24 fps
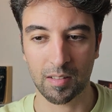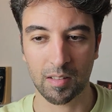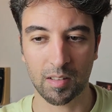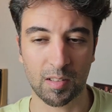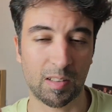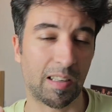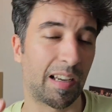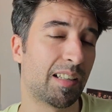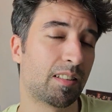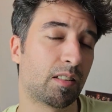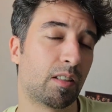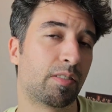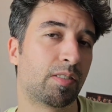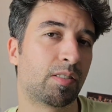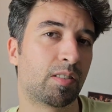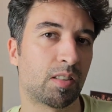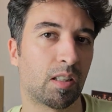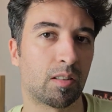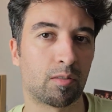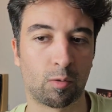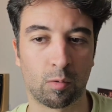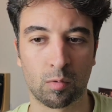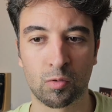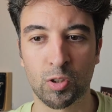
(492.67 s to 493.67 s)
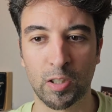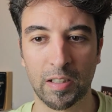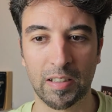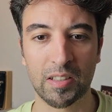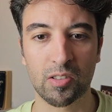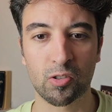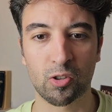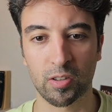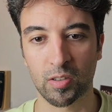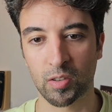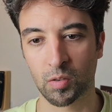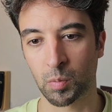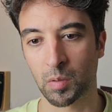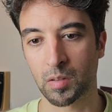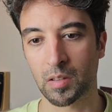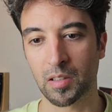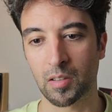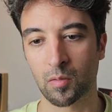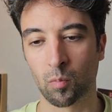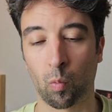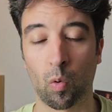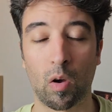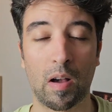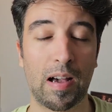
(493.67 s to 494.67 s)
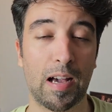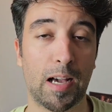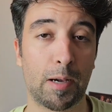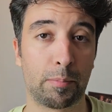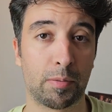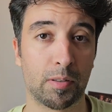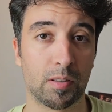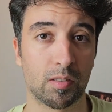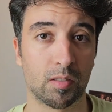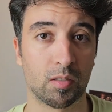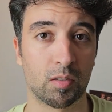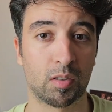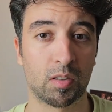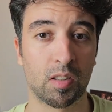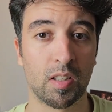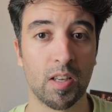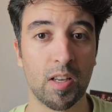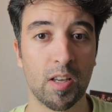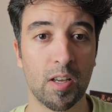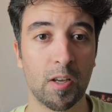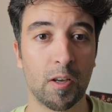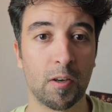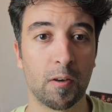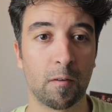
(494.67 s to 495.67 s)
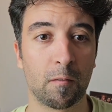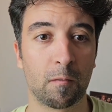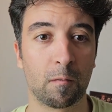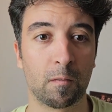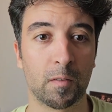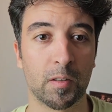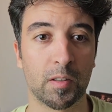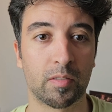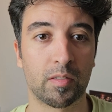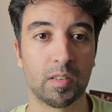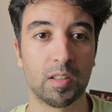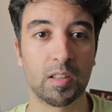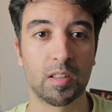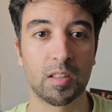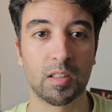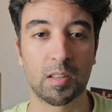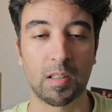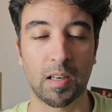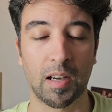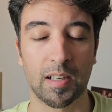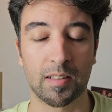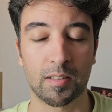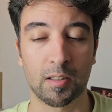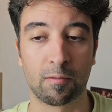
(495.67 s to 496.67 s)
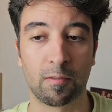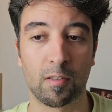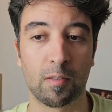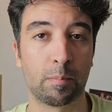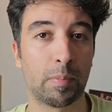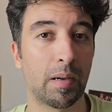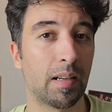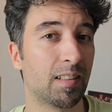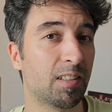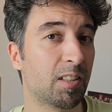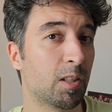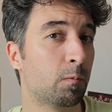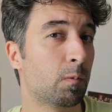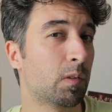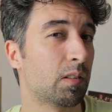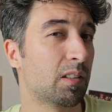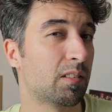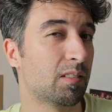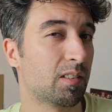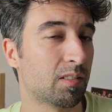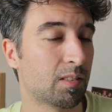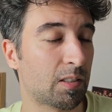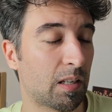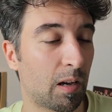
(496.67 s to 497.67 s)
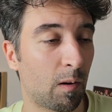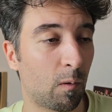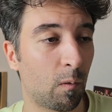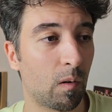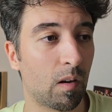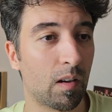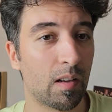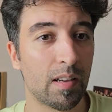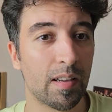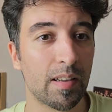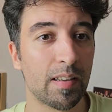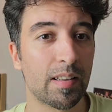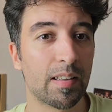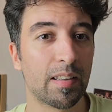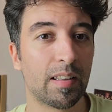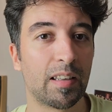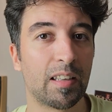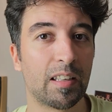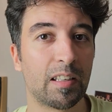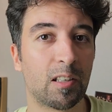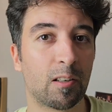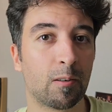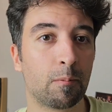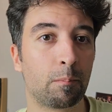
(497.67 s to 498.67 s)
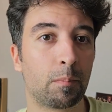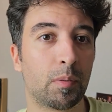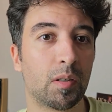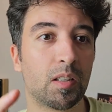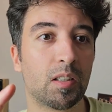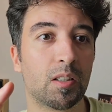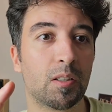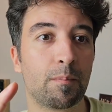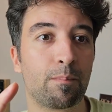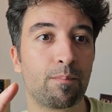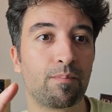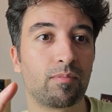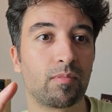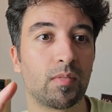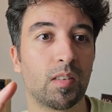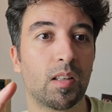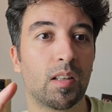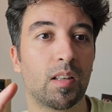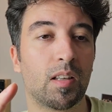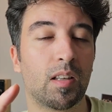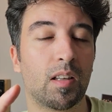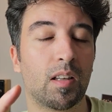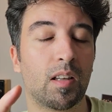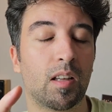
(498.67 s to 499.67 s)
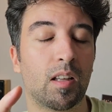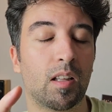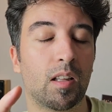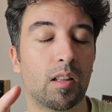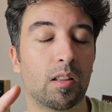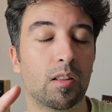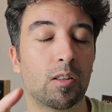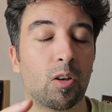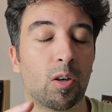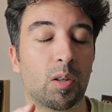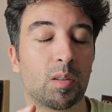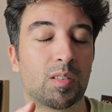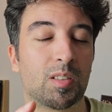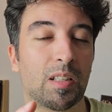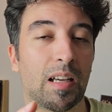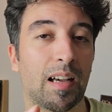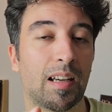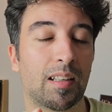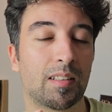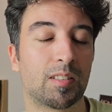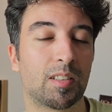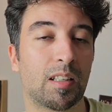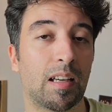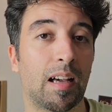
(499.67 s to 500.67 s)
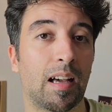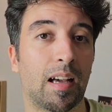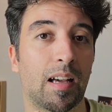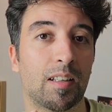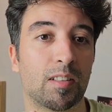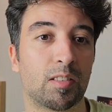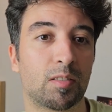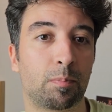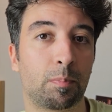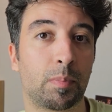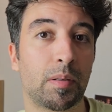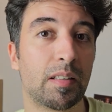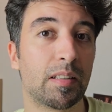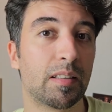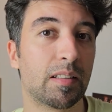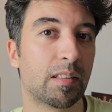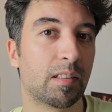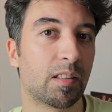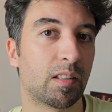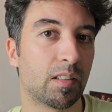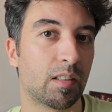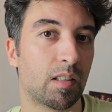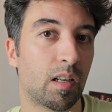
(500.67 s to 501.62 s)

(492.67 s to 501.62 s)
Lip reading: kind of subtle changes within what happens with the kind of rebellion within the tower. He can be looked at as being